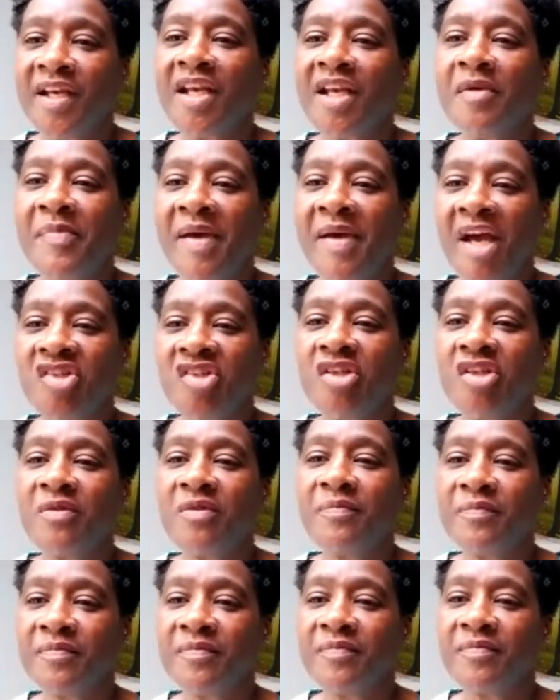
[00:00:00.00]

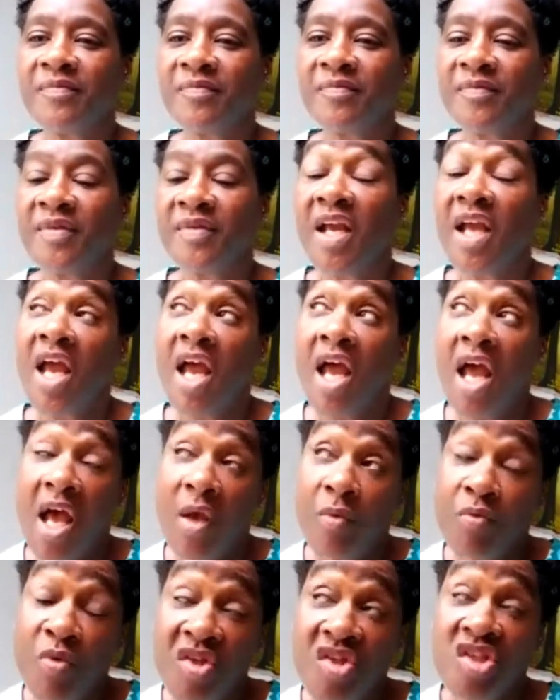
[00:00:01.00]
compassion,
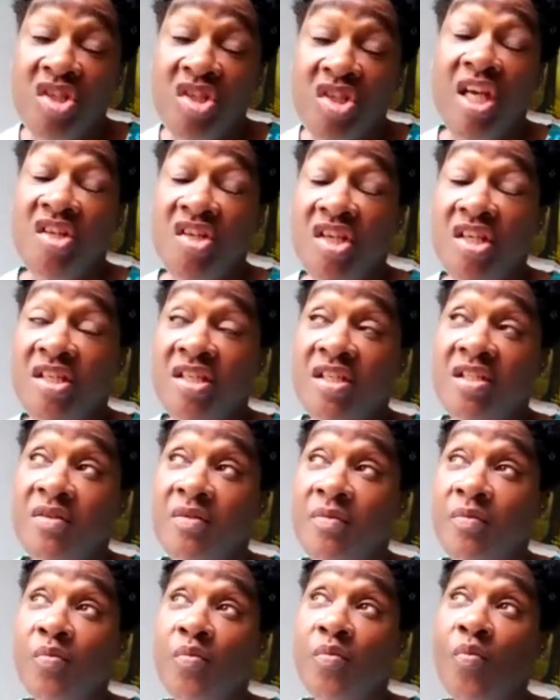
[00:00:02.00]
which
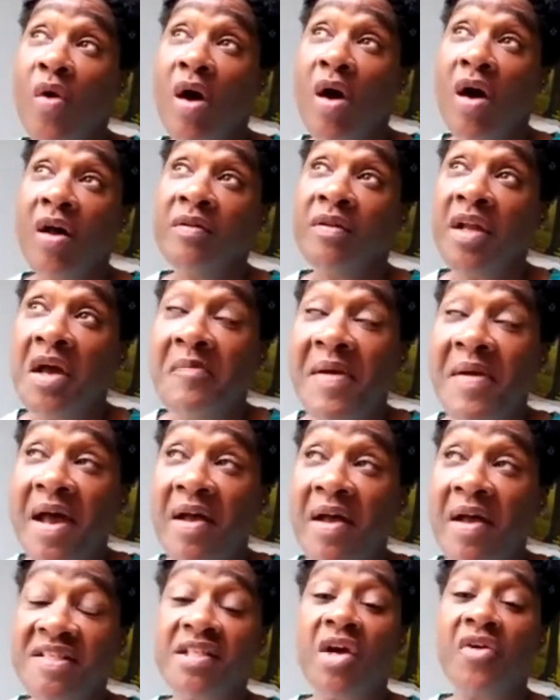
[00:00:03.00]
teaches one
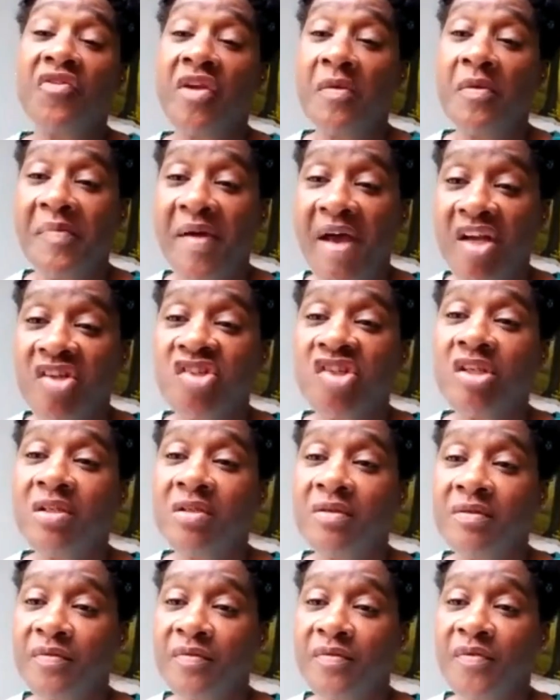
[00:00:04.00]
about
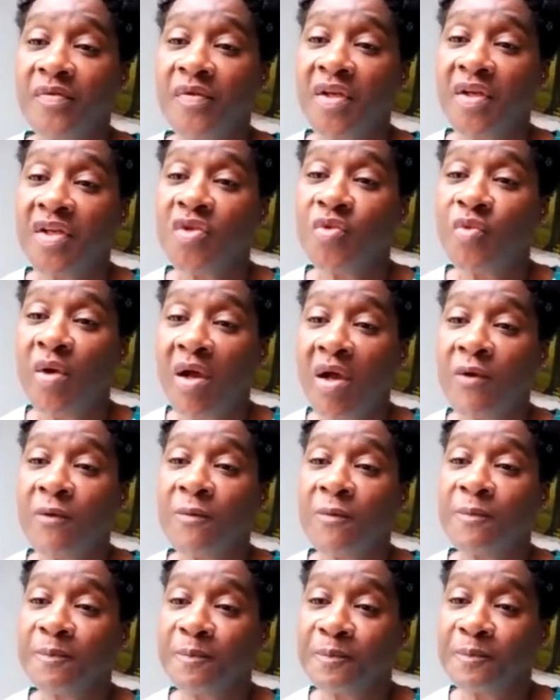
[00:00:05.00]
self-compassion as well.